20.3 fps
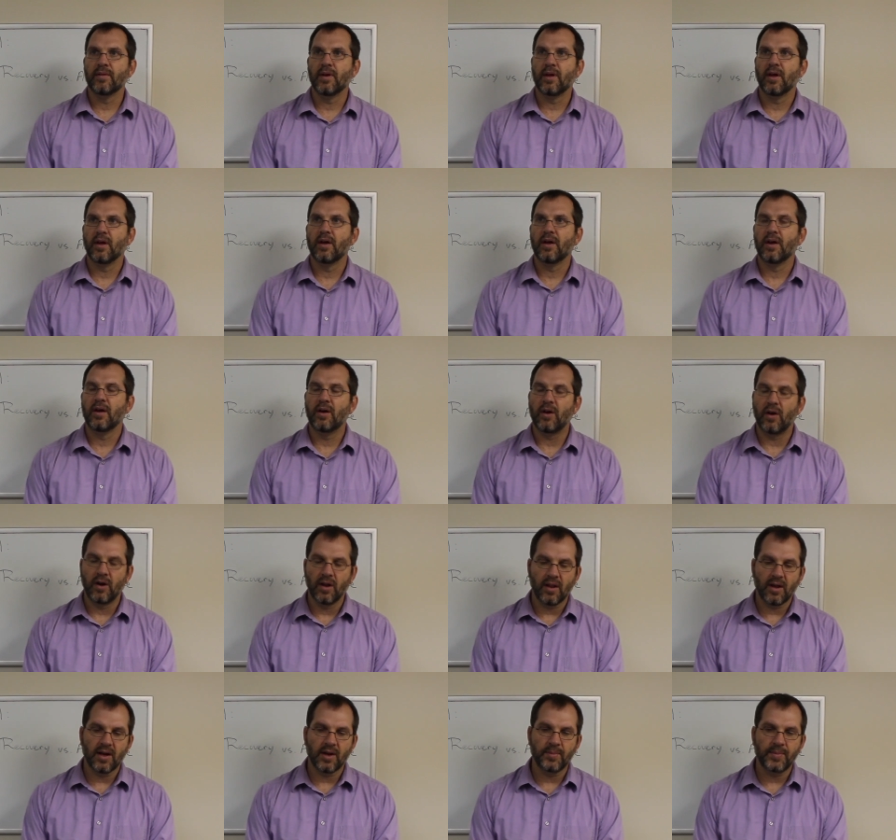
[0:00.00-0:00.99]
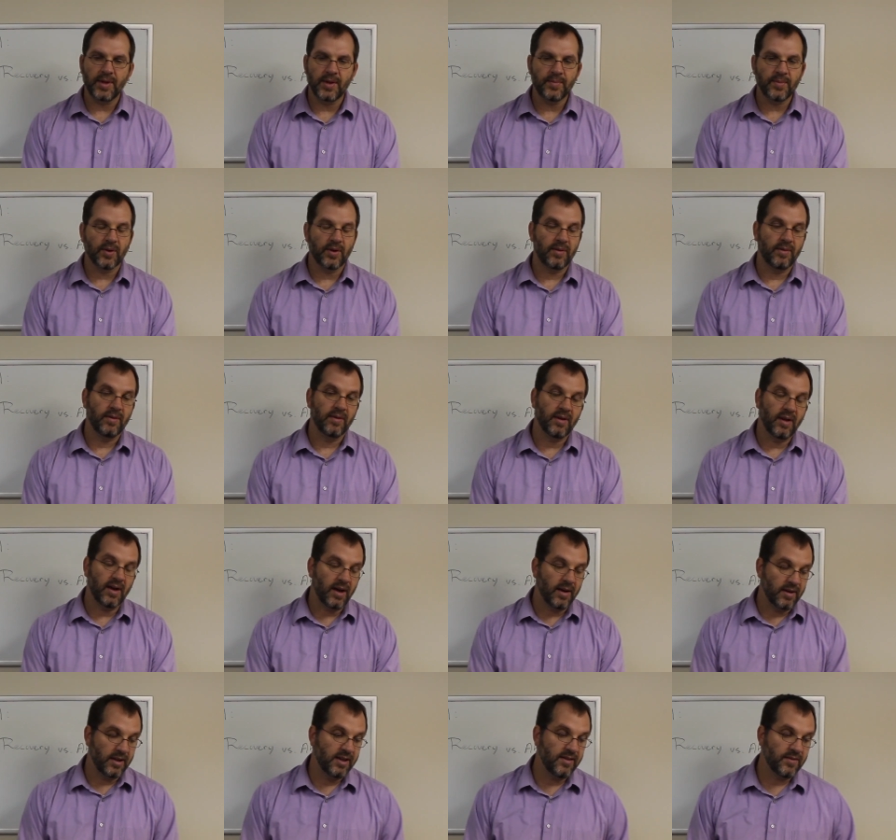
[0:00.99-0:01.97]
are a lot of people, and
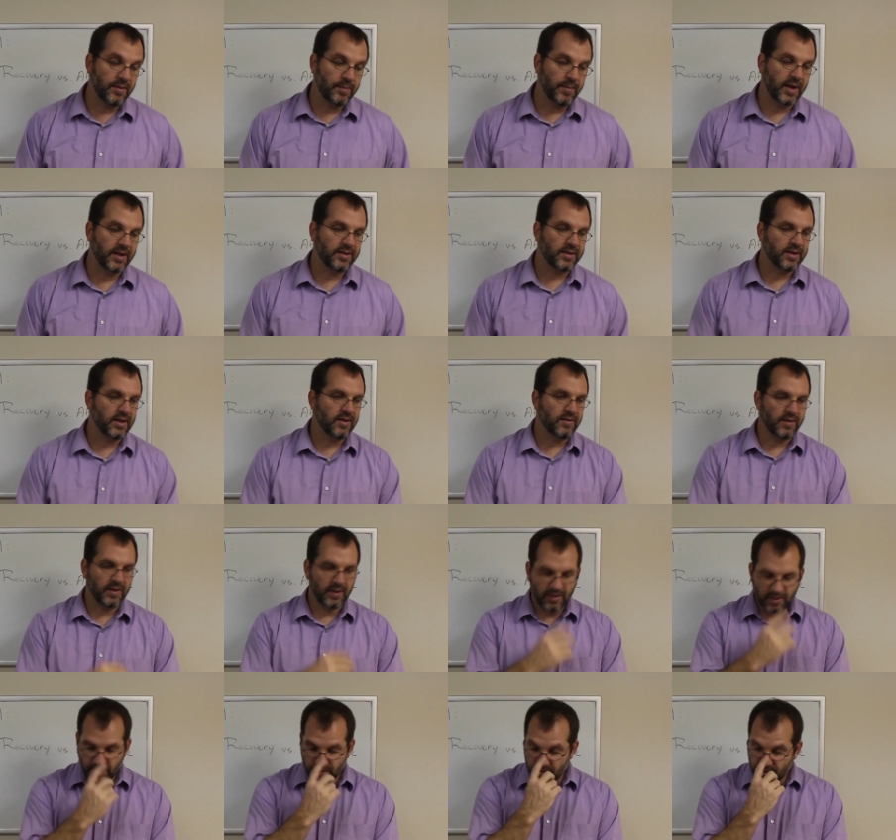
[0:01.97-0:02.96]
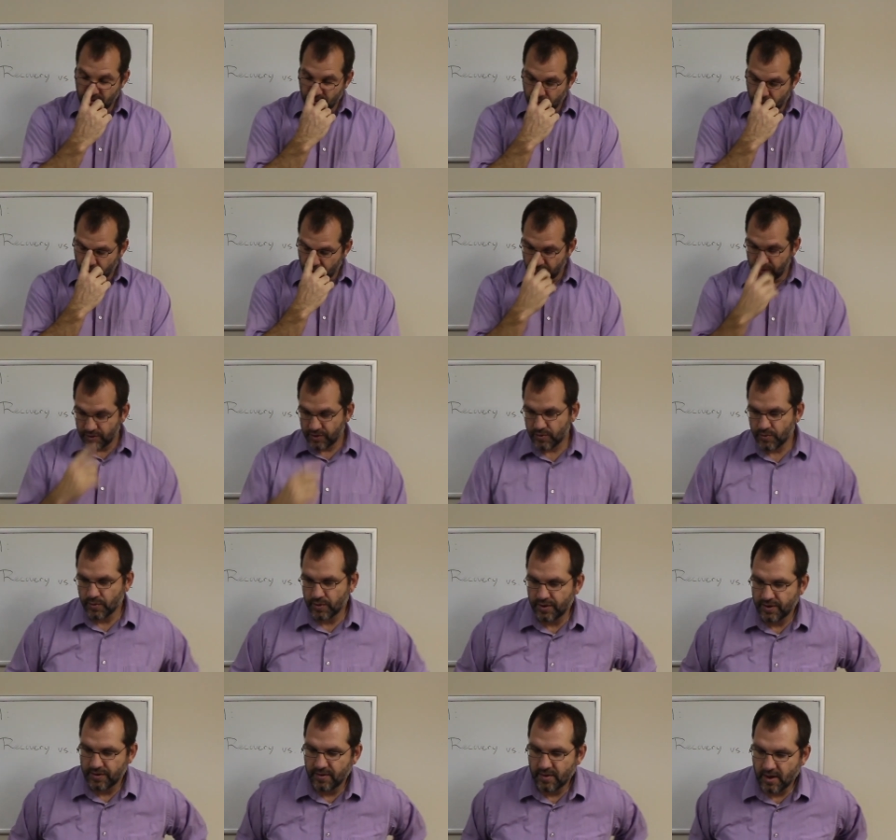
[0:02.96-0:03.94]
even myself included, which
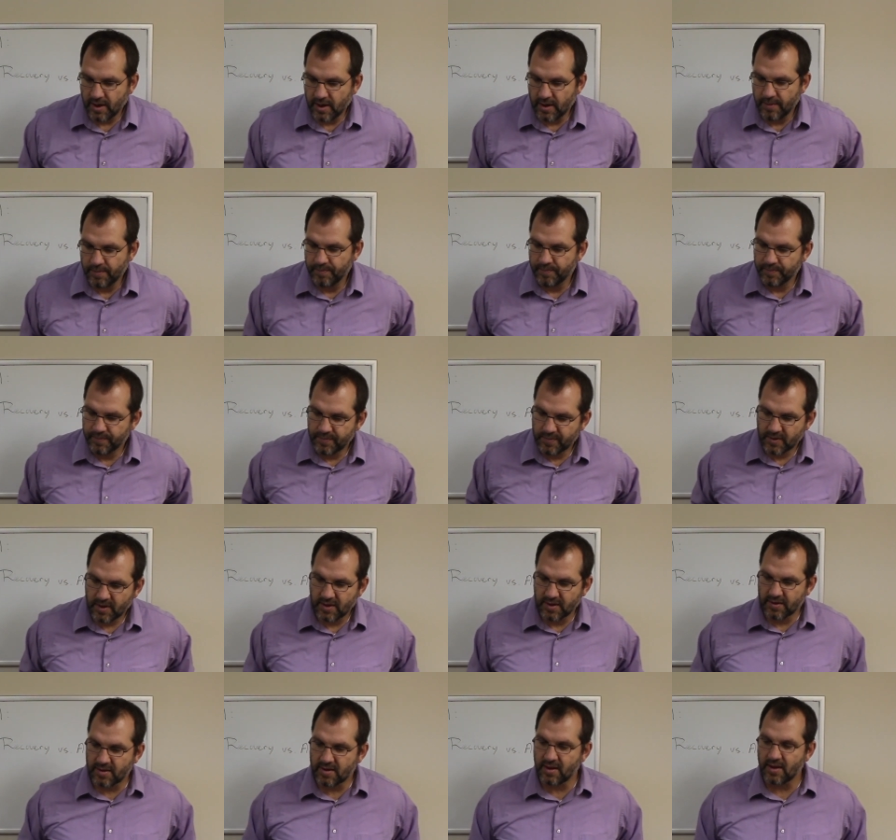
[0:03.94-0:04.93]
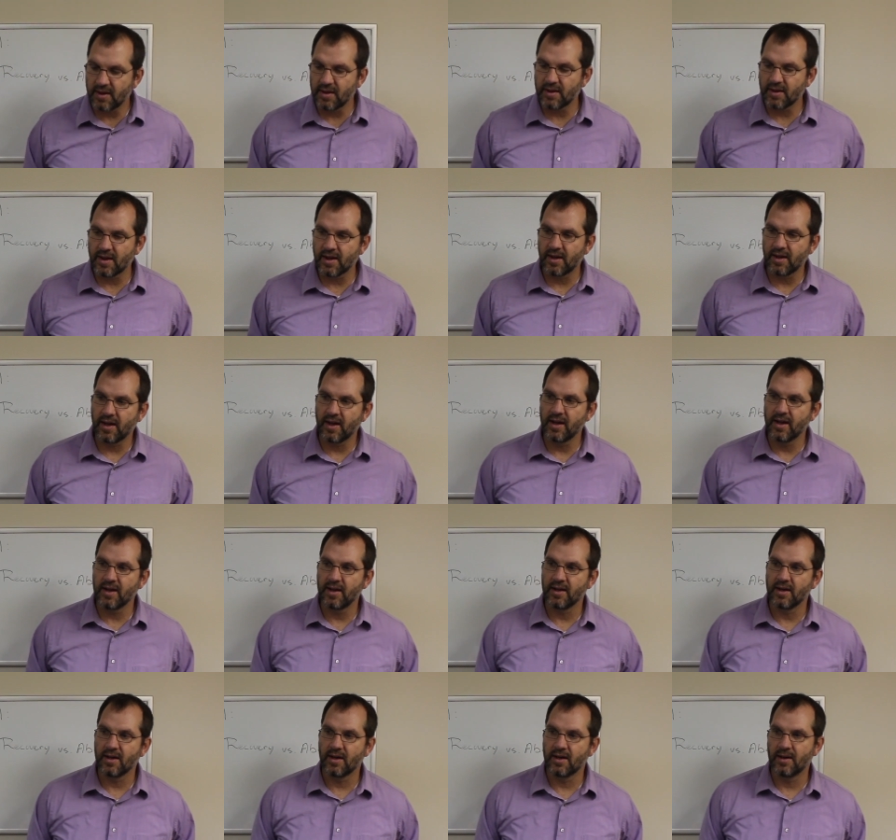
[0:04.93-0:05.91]
would contend that
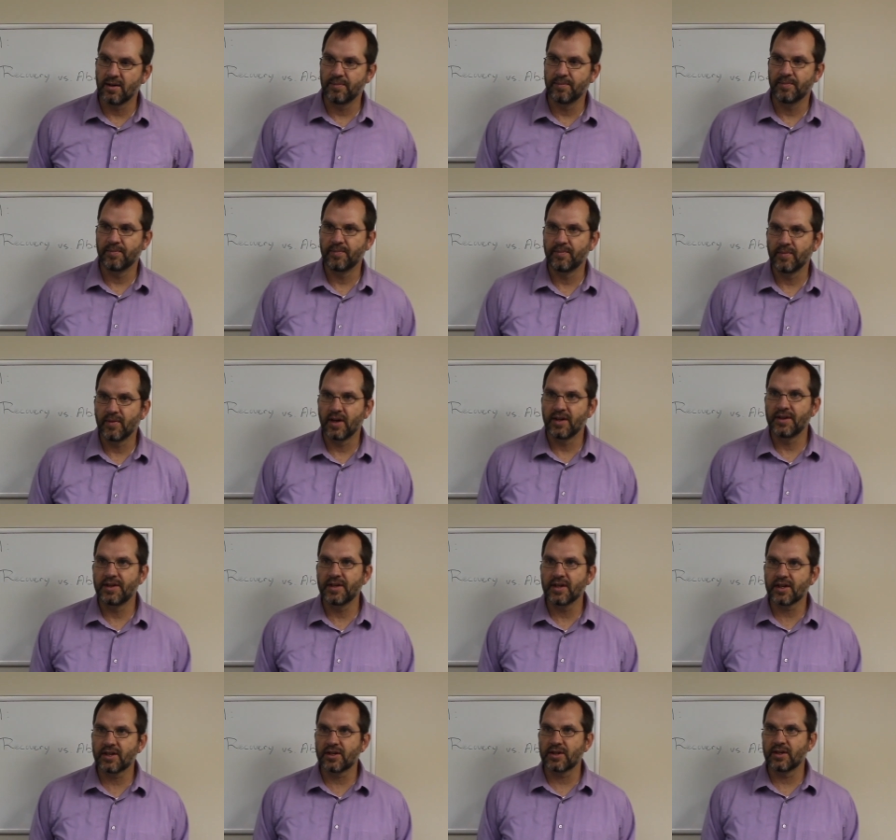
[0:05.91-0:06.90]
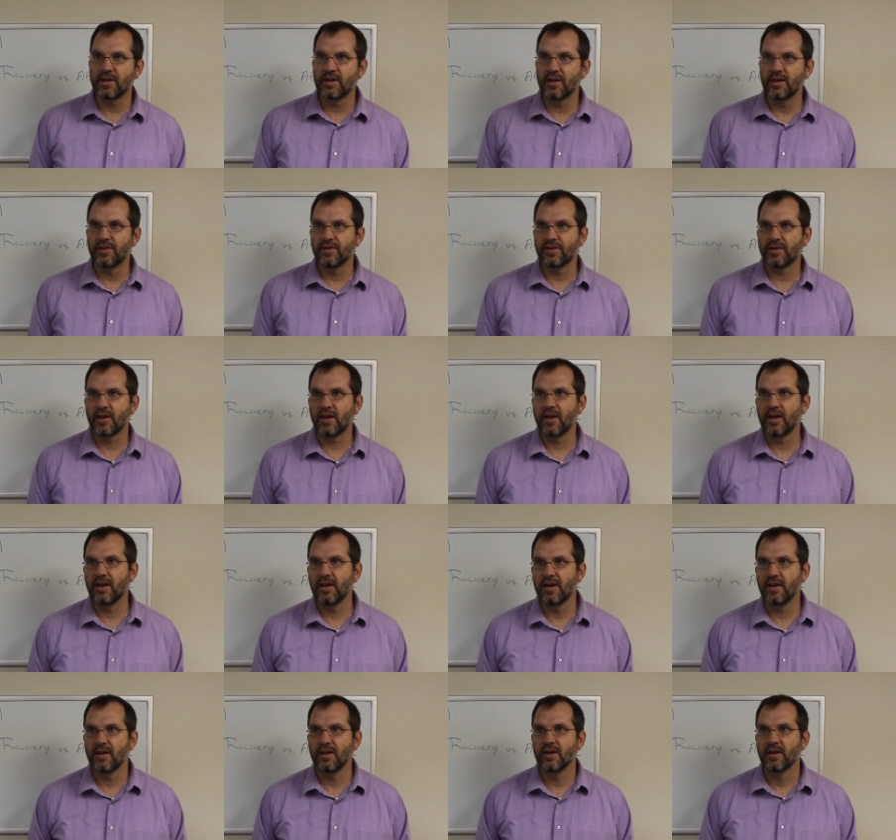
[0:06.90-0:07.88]
addiction is
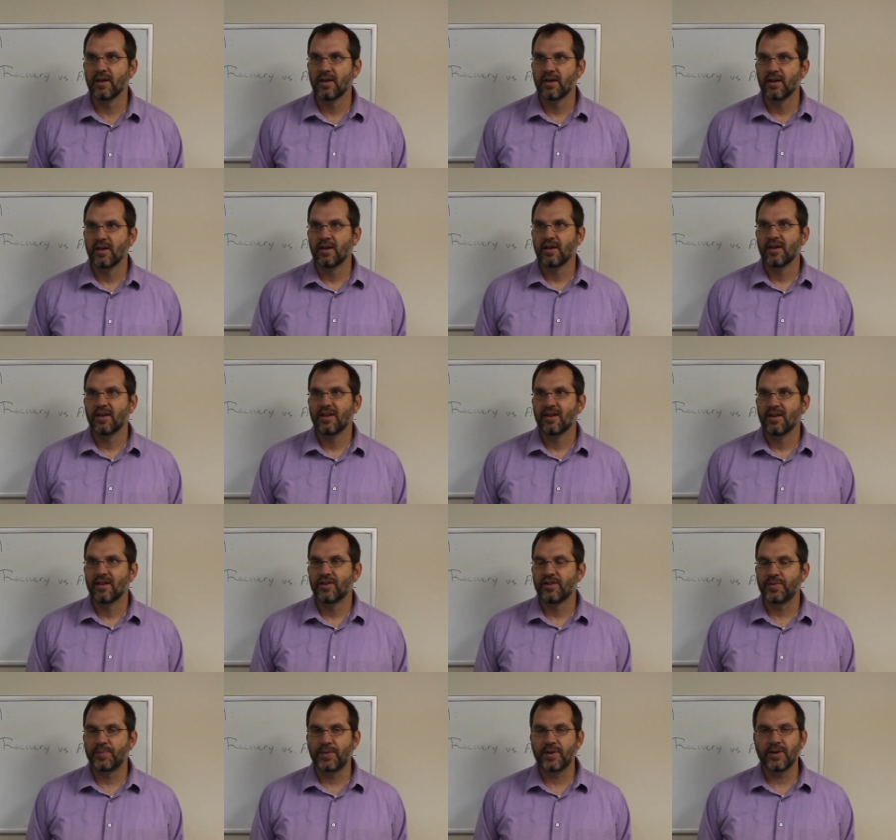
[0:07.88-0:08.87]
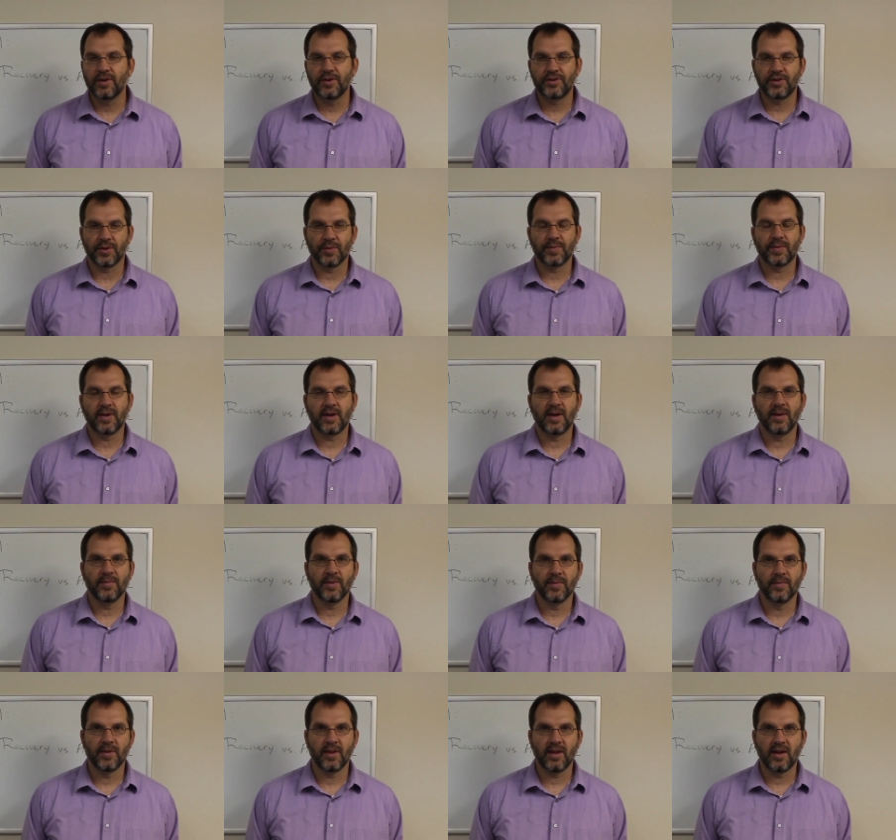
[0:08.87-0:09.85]
a spiritual
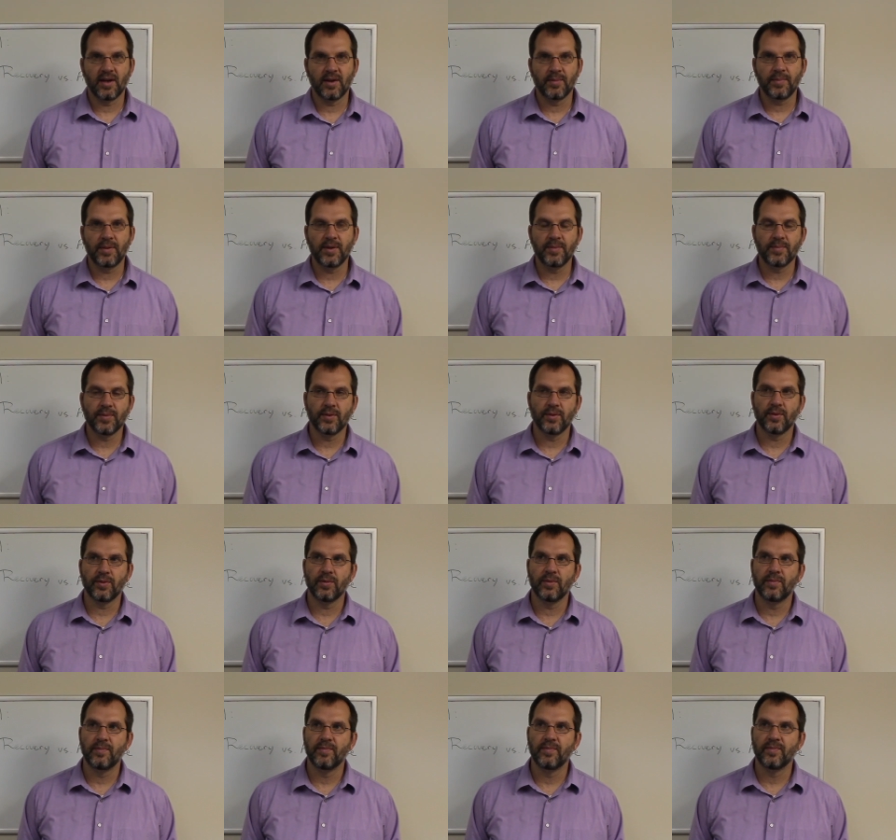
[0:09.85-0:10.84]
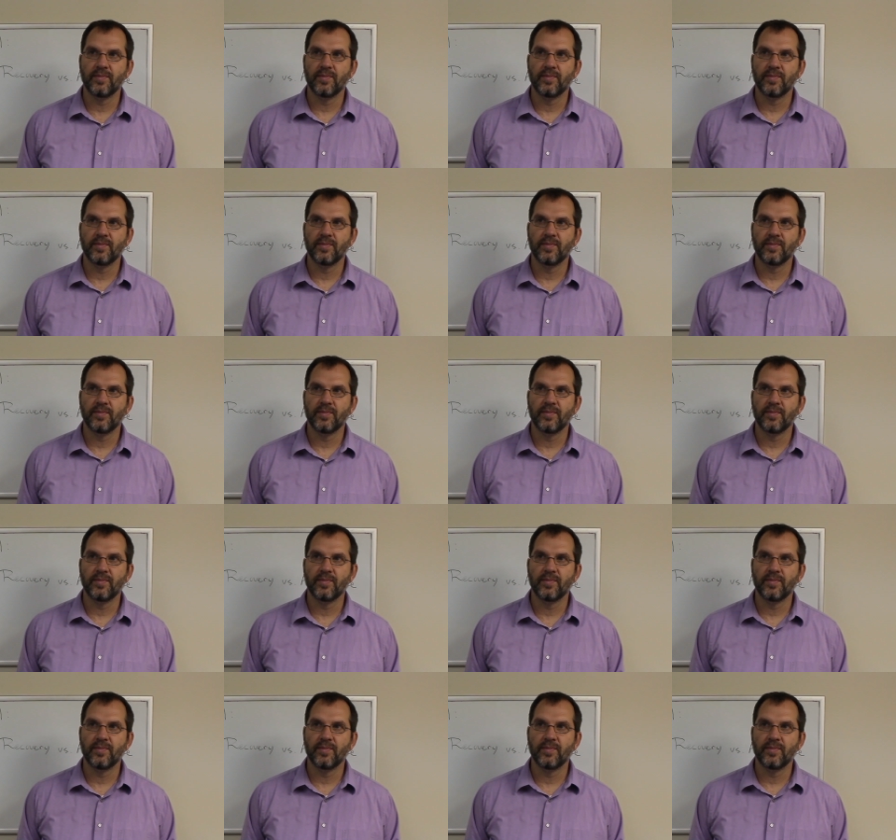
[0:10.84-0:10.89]
problem. A lot of people